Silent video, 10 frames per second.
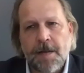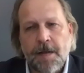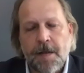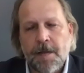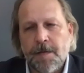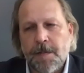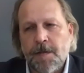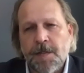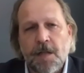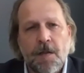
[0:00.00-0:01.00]
Like that.
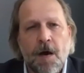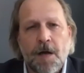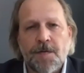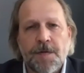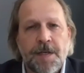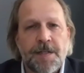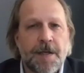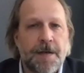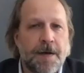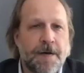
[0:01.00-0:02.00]
There's a long
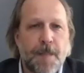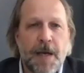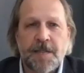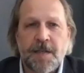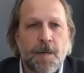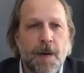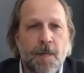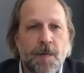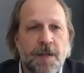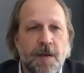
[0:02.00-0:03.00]
tradition of messing
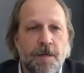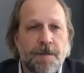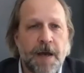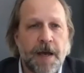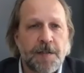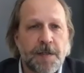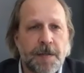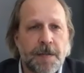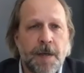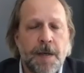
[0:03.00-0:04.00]
around with the old fashioned.